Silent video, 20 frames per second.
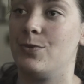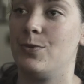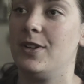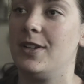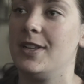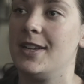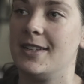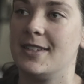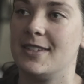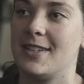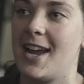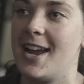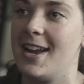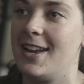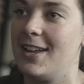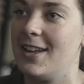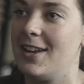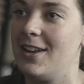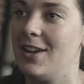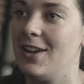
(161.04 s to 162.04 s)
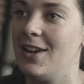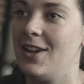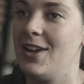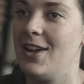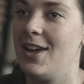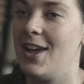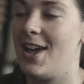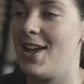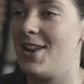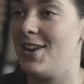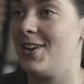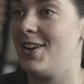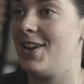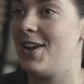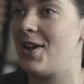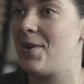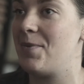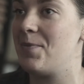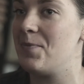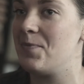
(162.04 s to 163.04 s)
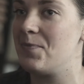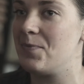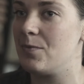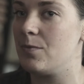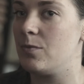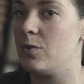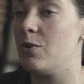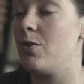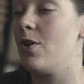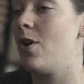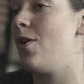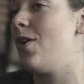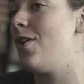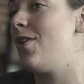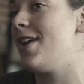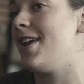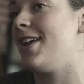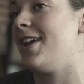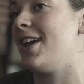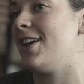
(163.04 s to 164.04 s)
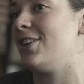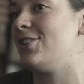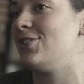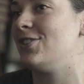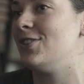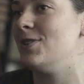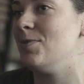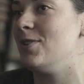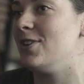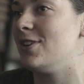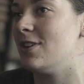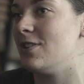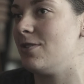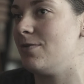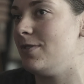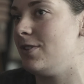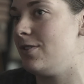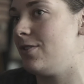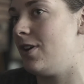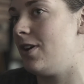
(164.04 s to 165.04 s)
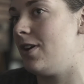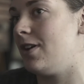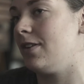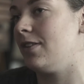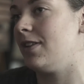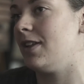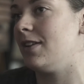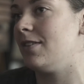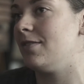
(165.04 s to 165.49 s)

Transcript: really excited. And we were hurrying, actually, because we thought that